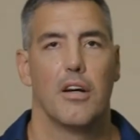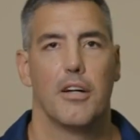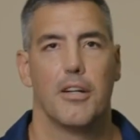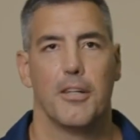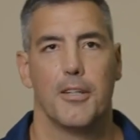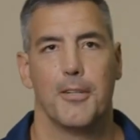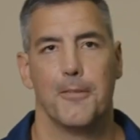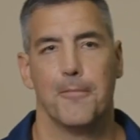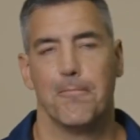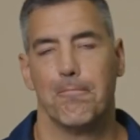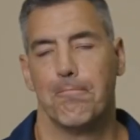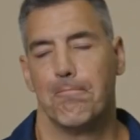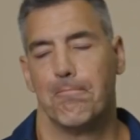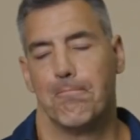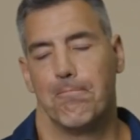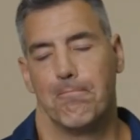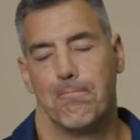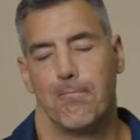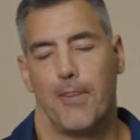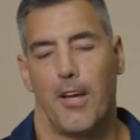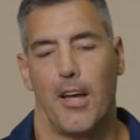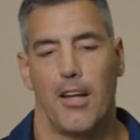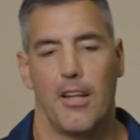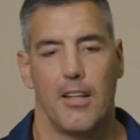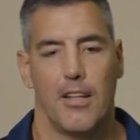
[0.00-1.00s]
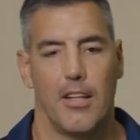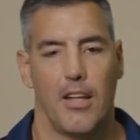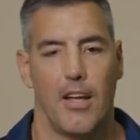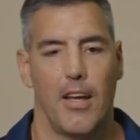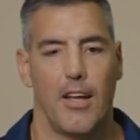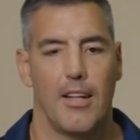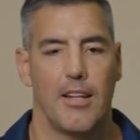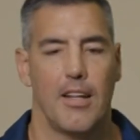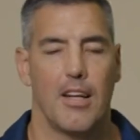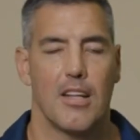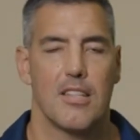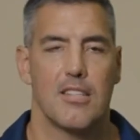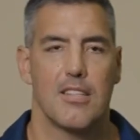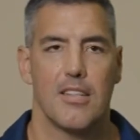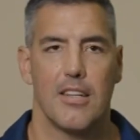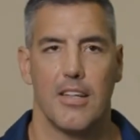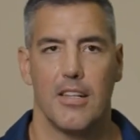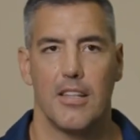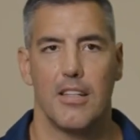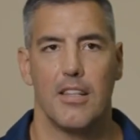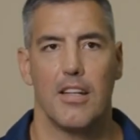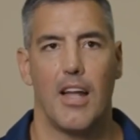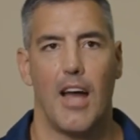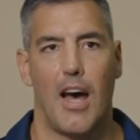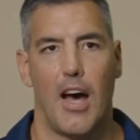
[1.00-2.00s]
And that's
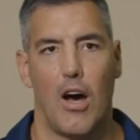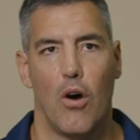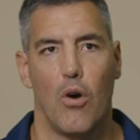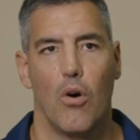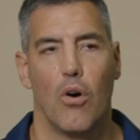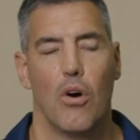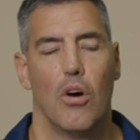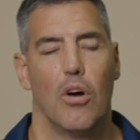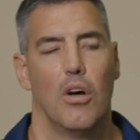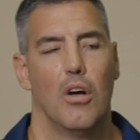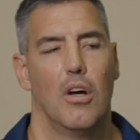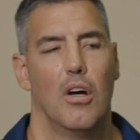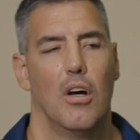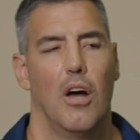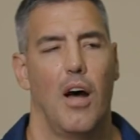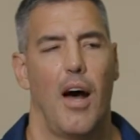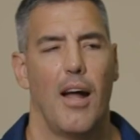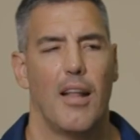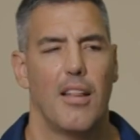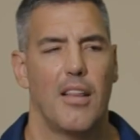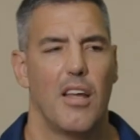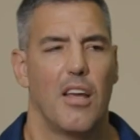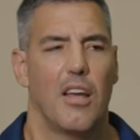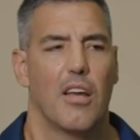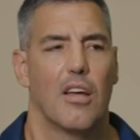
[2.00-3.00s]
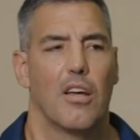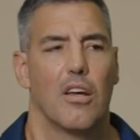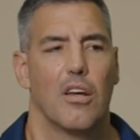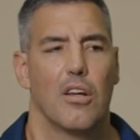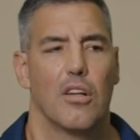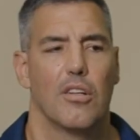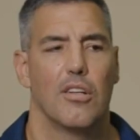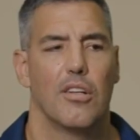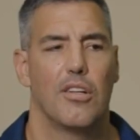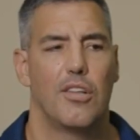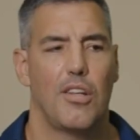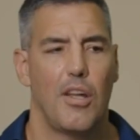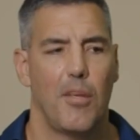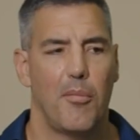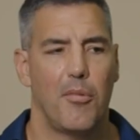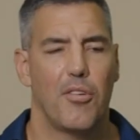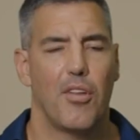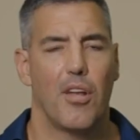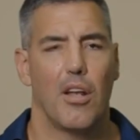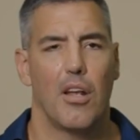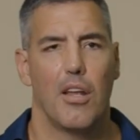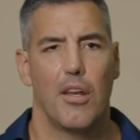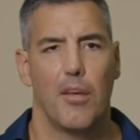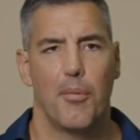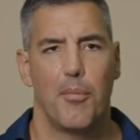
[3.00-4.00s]
it. Now, I think the team
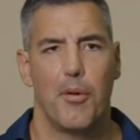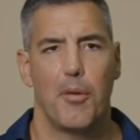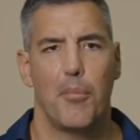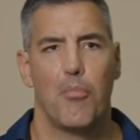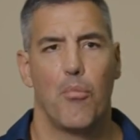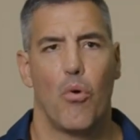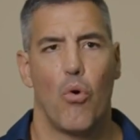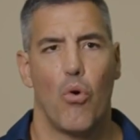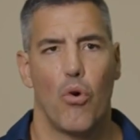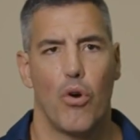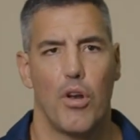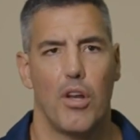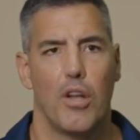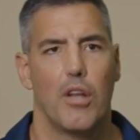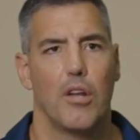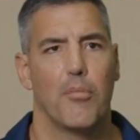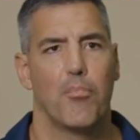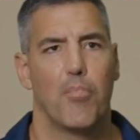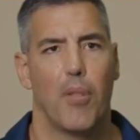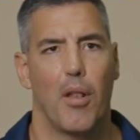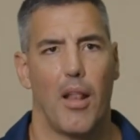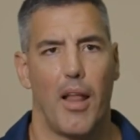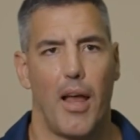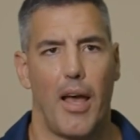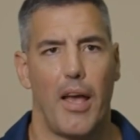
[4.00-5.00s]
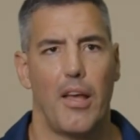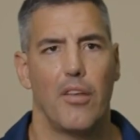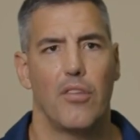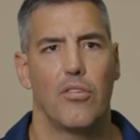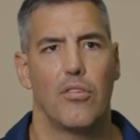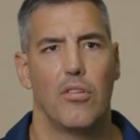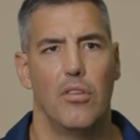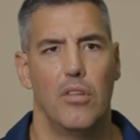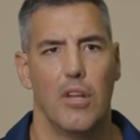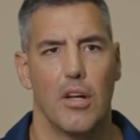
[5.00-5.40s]
is a little bit more in a place